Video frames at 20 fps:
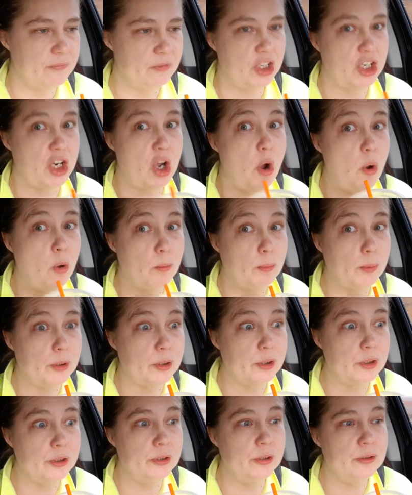Cold
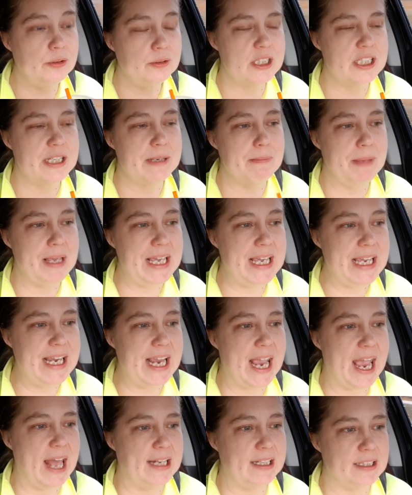brew, to me,
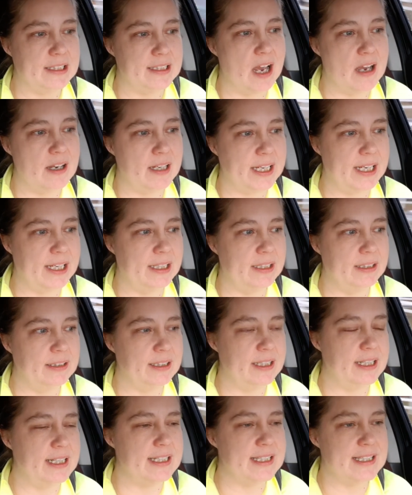at
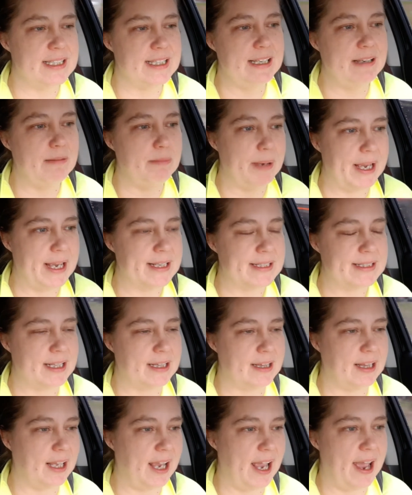Dunkin' is the best
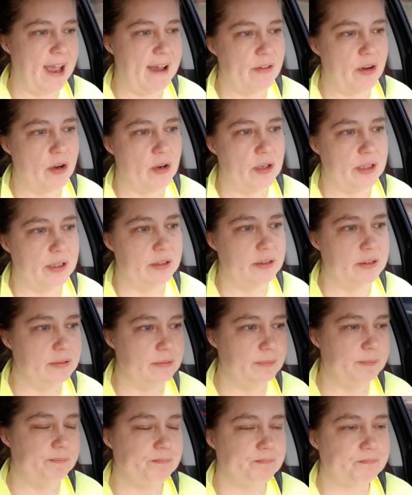that they have on
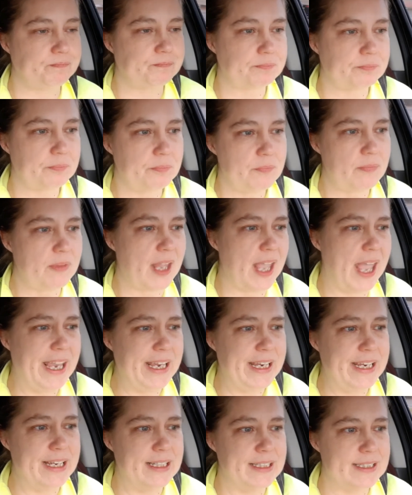
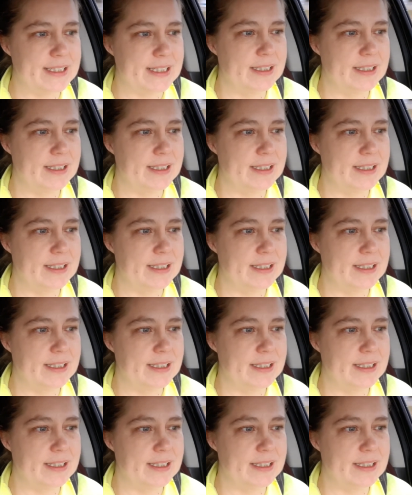hand.